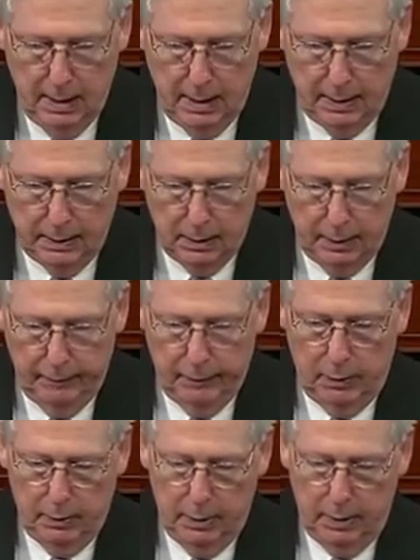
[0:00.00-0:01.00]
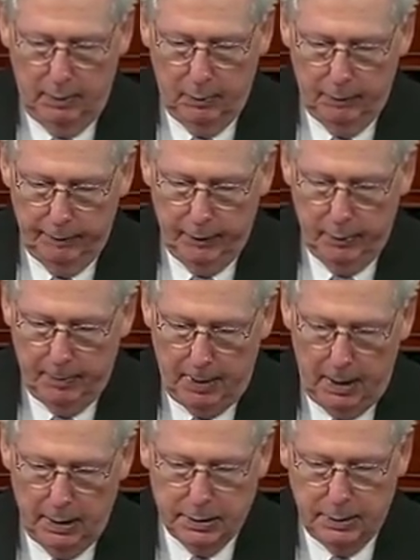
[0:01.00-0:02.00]
and deliver on a number of other
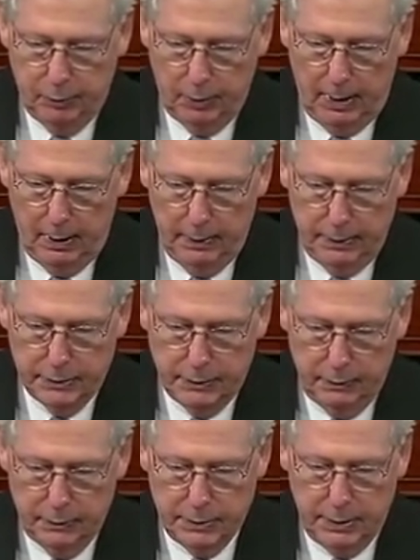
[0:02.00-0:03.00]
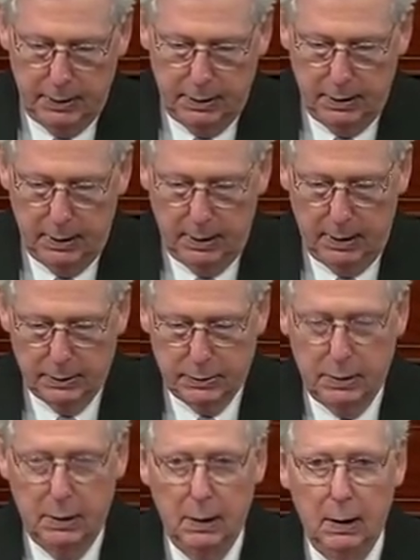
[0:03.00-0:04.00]
policy priorities that are seen
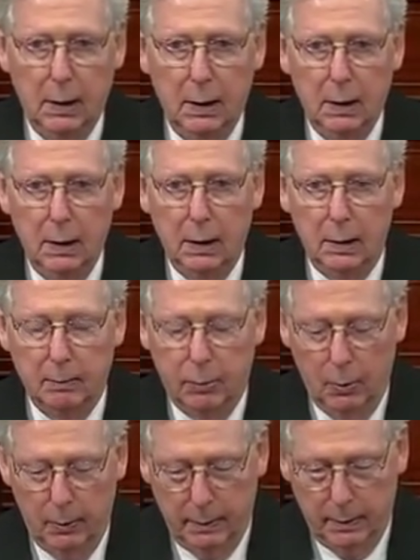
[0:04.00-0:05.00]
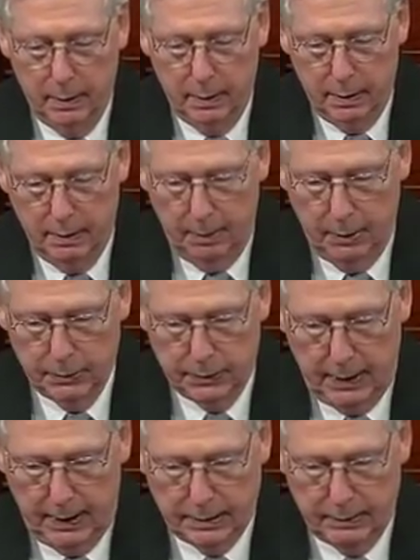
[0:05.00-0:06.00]
as important to both
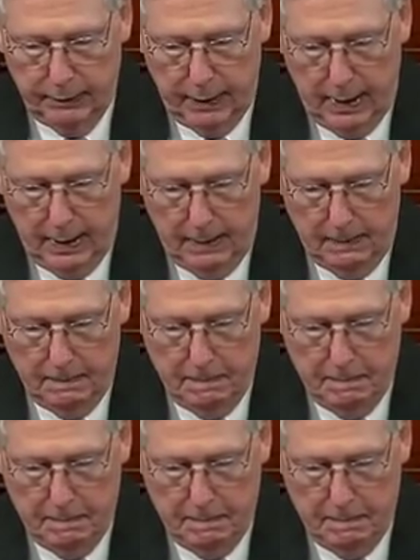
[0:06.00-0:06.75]
sides of the aisle.